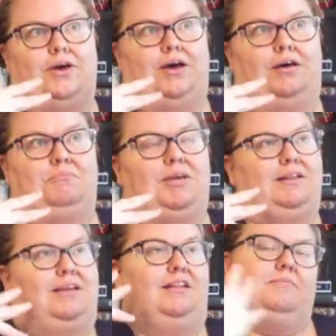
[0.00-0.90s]

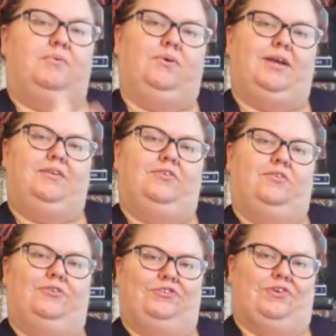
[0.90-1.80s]
it leans more into
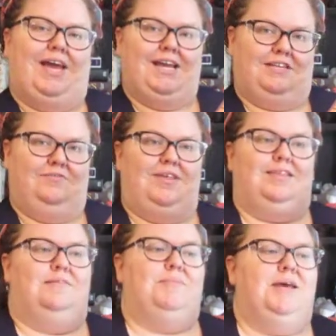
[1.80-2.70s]
social
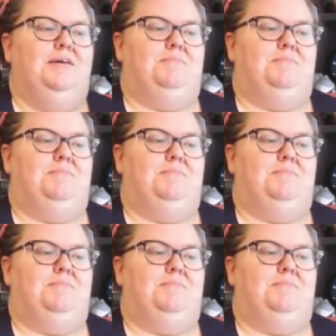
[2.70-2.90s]
activism,